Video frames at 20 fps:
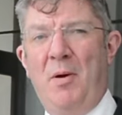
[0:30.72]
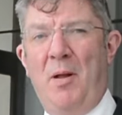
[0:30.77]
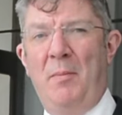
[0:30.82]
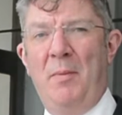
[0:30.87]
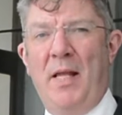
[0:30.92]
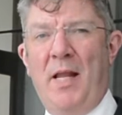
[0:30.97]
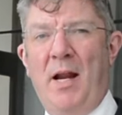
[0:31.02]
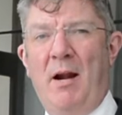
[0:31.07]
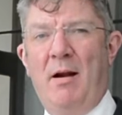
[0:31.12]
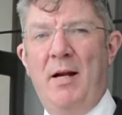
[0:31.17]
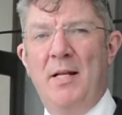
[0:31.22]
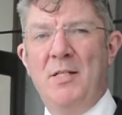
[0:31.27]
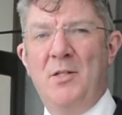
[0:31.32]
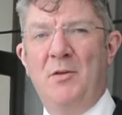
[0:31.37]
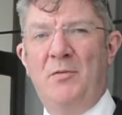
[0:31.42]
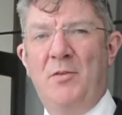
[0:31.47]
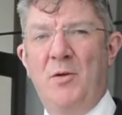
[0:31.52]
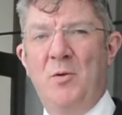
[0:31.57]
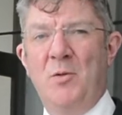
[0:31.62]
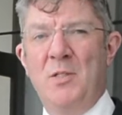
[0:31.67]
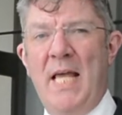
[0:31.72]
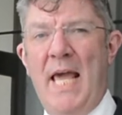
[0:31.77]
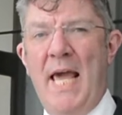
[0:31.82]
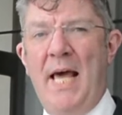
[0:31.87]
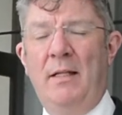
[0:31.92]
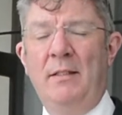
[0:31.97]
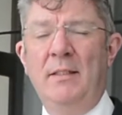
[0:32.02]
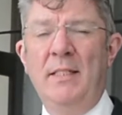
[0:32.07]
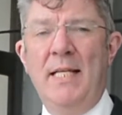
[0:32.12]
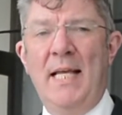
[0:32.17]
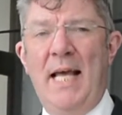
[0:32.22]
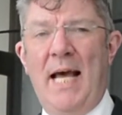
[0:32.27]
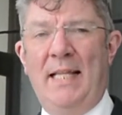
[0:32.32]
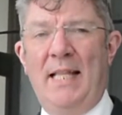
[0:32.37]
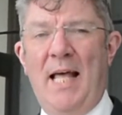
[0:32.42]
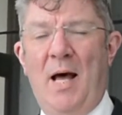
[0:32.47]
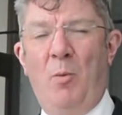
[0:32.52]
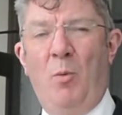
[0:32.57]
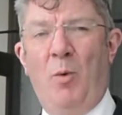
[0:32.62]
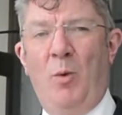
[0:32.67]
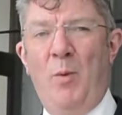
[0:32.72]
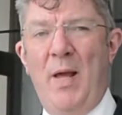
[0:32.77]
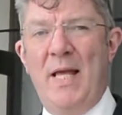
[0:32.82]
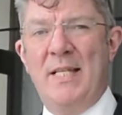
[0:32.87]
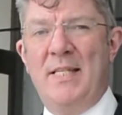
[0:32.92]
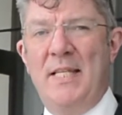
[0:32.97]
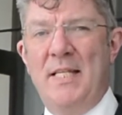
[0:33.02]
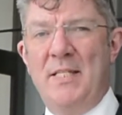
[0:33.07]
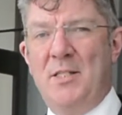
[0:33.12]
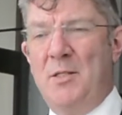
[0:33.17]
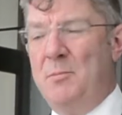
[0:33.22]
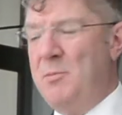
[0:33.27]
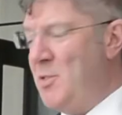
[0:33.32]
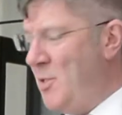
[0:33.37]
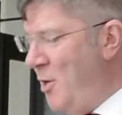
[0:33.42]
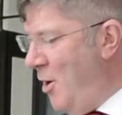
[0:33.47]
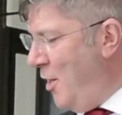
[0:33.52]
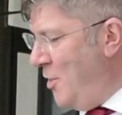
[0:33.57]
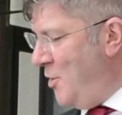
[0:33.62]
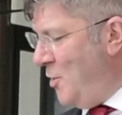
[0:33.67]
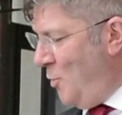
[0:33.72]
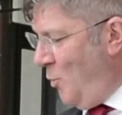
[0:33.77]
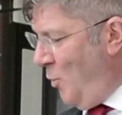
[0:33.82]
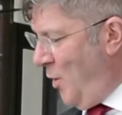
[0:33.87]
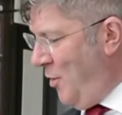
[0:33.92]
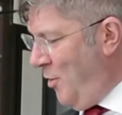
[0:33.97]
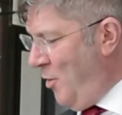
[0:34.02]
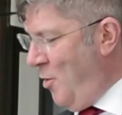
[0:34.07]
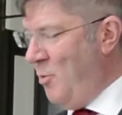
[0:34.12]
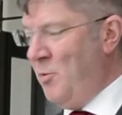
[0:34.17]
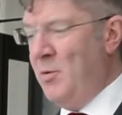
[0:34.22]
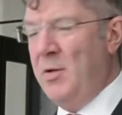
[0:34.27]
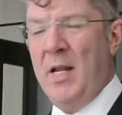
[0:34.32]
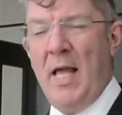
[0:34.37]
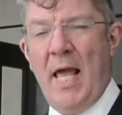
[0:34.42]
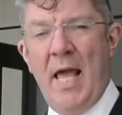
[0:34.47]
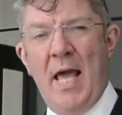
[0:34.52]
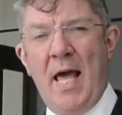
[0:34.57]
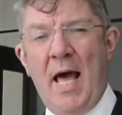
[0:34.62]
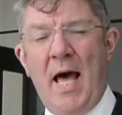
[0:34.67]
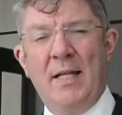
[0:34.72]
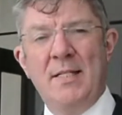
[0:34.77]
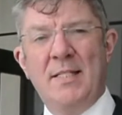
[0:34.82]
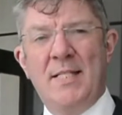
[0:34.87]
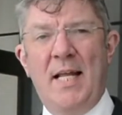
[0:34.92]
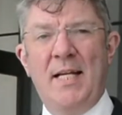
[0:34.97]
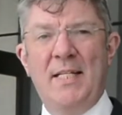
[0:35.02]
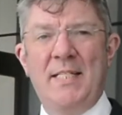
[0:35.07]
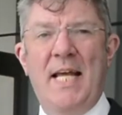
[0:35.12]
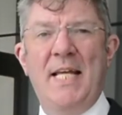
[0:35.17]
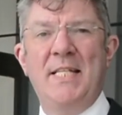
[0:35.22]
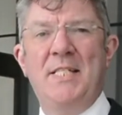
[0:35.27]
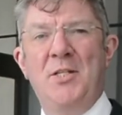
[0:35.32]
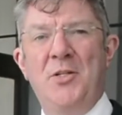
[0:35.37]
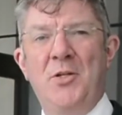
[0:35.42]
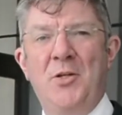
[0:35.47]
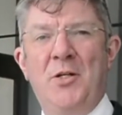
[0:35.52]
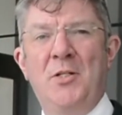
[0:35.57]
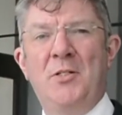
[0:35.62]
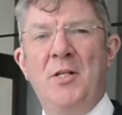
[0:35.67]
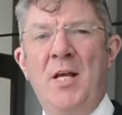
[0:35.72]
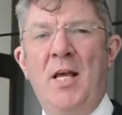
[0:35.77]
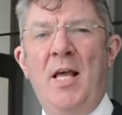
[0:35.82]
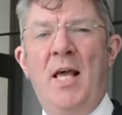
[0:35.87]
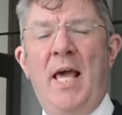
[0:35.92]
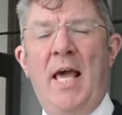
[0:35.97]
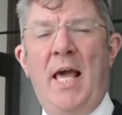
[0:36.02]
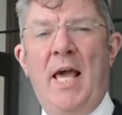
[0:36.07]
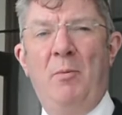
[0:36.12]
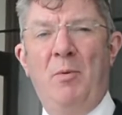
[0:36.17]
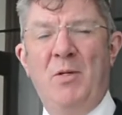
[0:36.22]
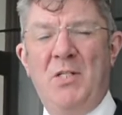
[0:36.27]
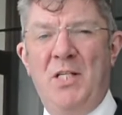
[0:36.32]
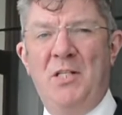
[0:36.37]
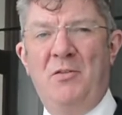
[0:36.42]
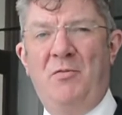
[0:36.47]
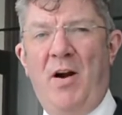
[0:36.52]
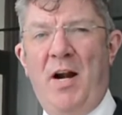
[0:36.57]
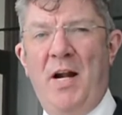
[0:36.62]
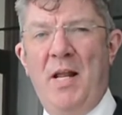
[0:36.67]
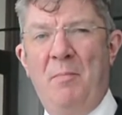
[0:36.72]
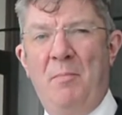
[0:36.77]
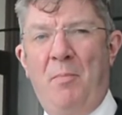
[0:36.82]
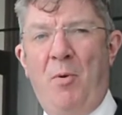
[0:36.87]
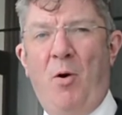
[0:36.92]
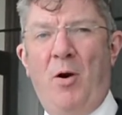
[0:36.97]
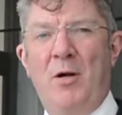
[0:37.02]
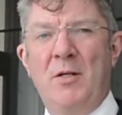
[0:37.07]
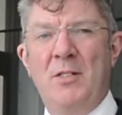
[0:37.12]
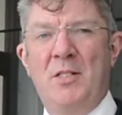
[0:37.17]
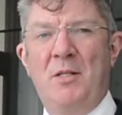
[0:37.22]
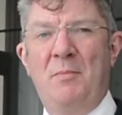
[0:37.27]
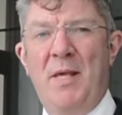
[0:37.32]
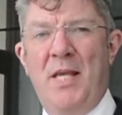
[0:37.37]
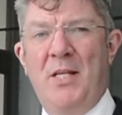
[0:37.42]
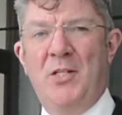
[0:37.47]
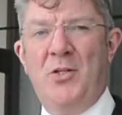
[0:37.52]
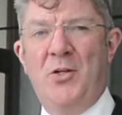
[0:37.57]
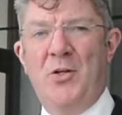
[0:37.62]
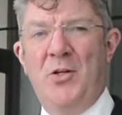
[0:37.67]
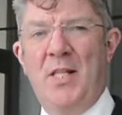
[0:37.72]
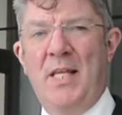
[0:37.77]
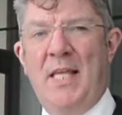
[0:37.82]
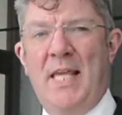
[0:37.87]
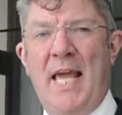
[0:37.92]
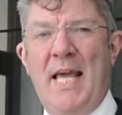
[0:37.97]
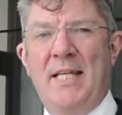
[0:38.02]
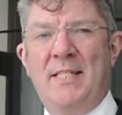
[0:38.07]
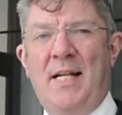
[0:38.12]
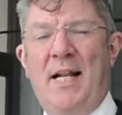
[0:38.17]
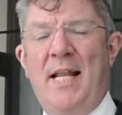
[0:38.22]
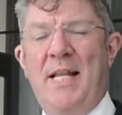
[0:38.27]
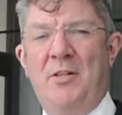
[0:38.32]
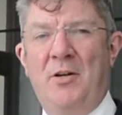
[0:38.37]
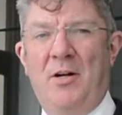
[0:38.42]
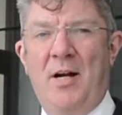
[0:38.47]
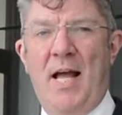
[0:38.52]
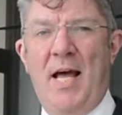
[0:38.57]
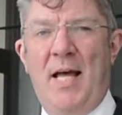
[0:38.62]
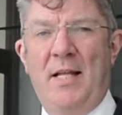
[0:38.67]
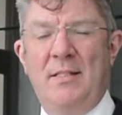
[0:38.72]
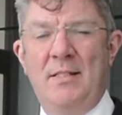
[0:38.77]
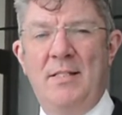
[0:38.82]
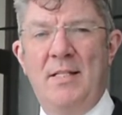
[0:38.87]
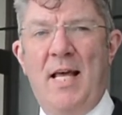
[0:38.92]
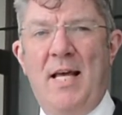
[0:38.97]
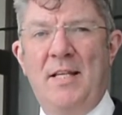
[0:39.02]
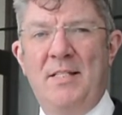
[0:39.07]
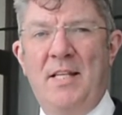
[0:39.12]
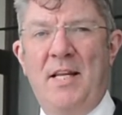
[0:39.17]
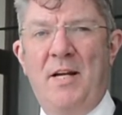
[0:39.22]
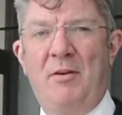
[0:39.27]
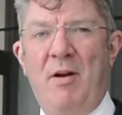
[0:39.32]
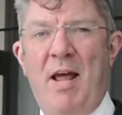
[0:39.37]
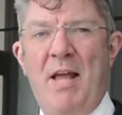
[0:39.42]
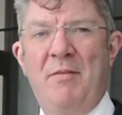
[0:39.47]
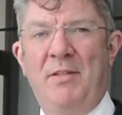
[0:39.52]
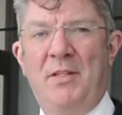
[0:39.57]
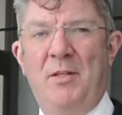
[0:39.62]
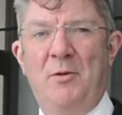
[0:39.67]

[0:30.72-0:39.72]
public areas of the hotel, and that one-way system starts with our own hand sanitising unit, which is very important to make sure that guests clean their hands as they arrive at